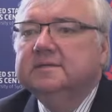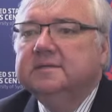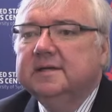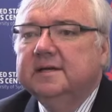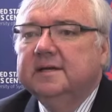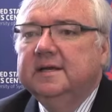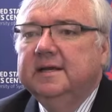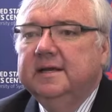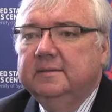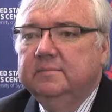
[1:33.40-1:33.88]

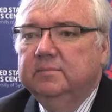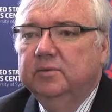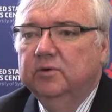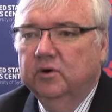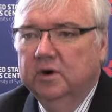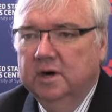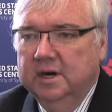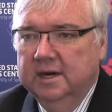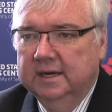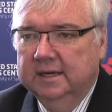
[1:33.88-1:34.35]
set he
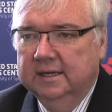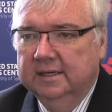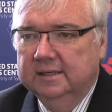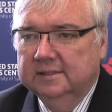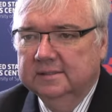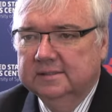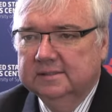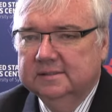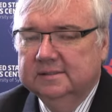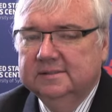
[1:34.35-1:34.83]

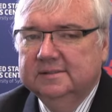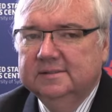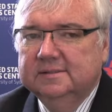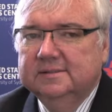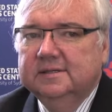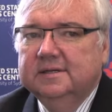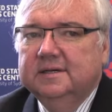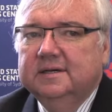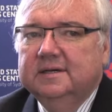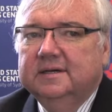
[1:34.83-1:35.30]
brings
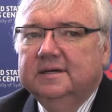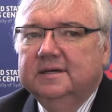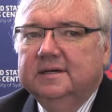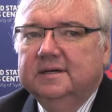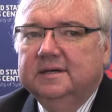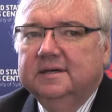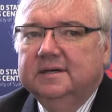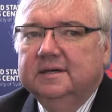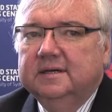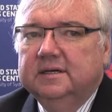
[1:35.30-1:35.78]

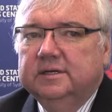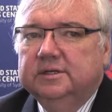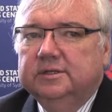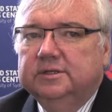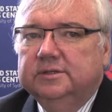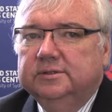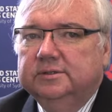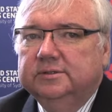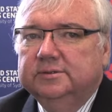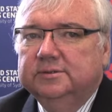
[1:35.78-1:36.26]

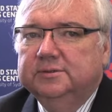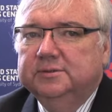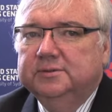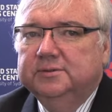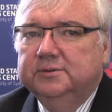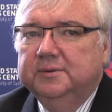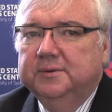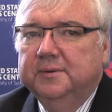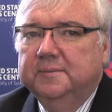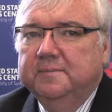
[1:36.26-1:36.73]

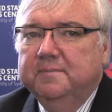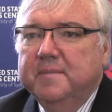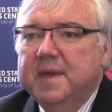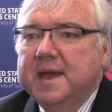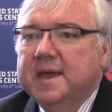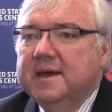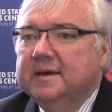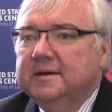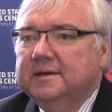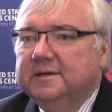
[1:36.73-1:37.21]
to
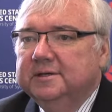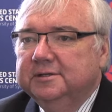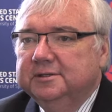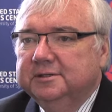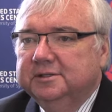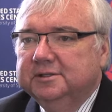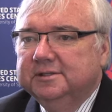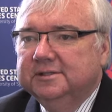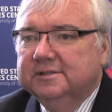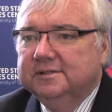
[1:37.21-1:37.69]

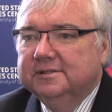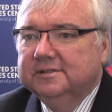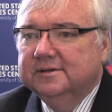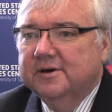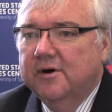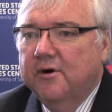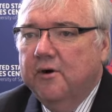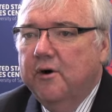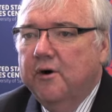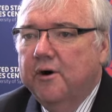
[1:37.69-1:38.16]
manage
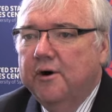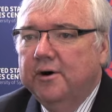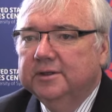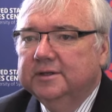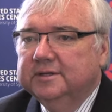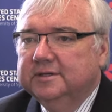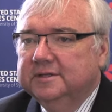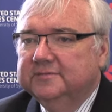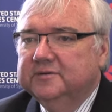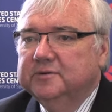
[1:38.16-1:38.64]
all
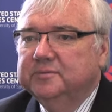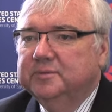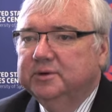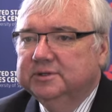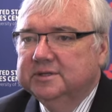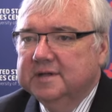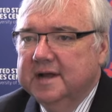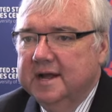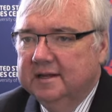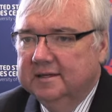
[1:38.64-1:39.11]
the different
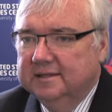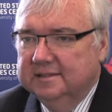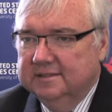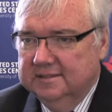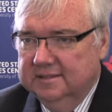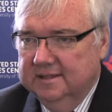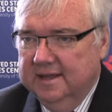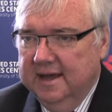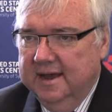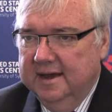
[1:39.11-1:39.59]

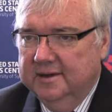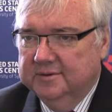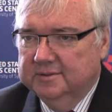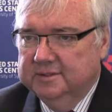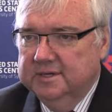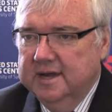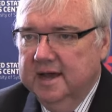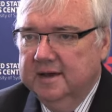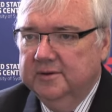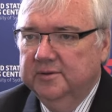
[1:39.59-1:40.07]
personalities in the
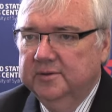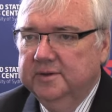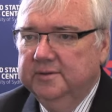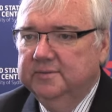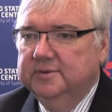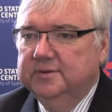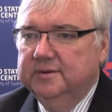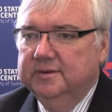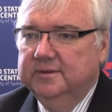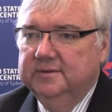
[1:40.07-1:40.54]
House, not only
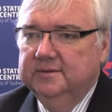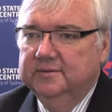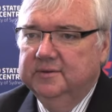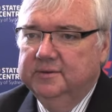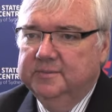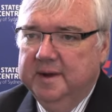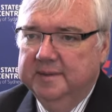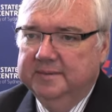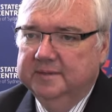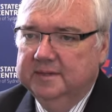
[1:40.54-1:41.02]
within the
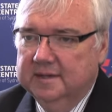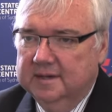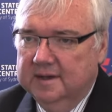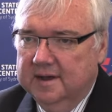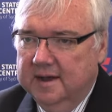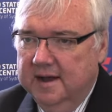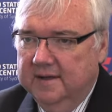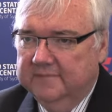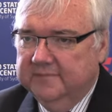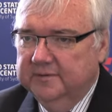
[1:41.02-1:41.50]
Republican
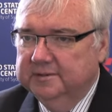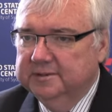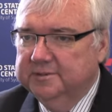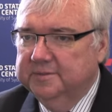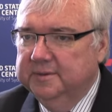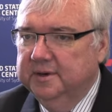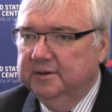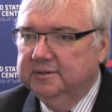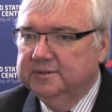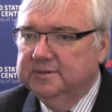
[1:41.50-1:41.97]
conference,
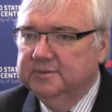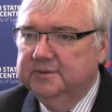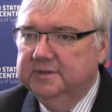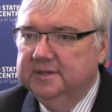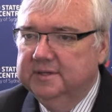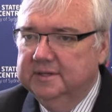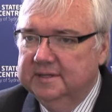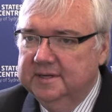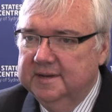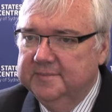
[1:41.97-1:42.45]
but also
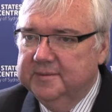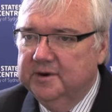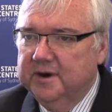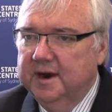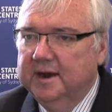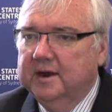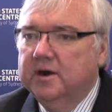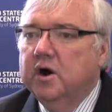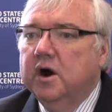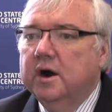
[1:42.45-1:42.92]
within the
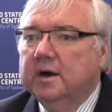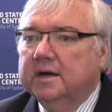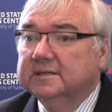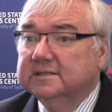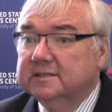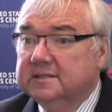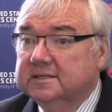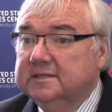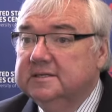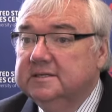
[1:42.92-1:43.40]
Democrat
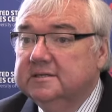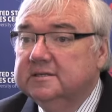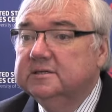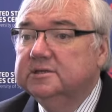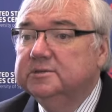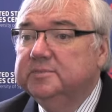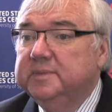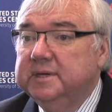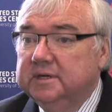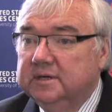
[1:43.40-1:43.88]
caucus, because he's the
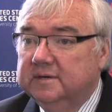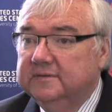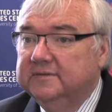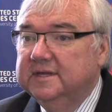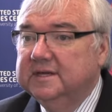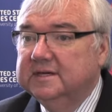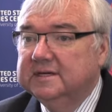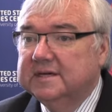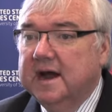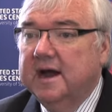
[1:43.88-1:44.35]
Speaker of
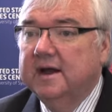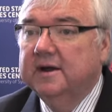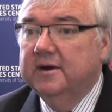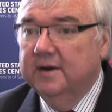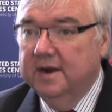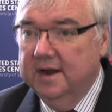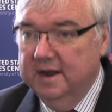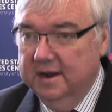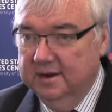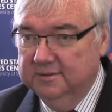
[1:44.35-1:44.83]
the
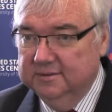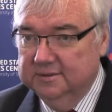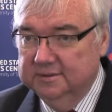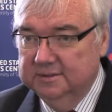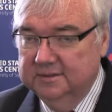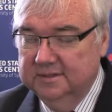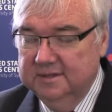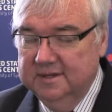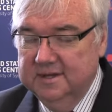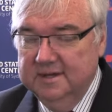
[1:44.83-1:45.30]
entire
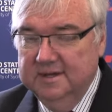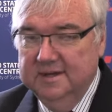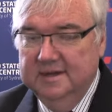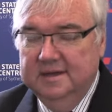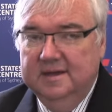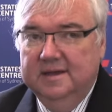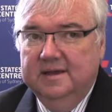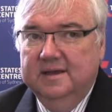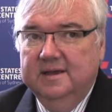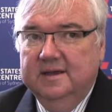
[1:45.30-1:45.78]
House,
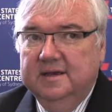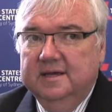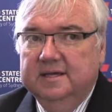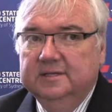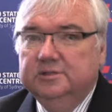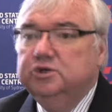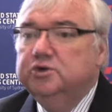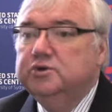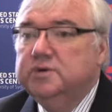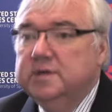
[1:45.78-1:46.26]

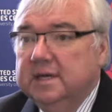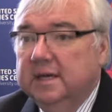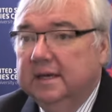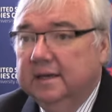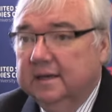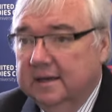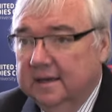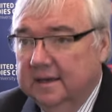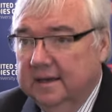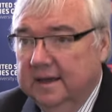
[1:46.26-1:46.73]
is
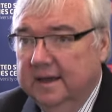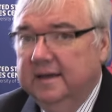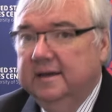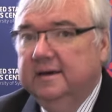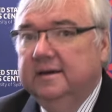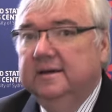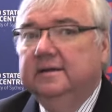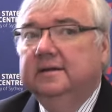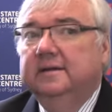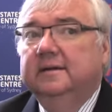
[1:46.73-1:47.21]
unique.
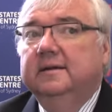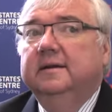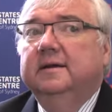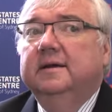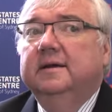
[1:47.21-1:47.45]
And it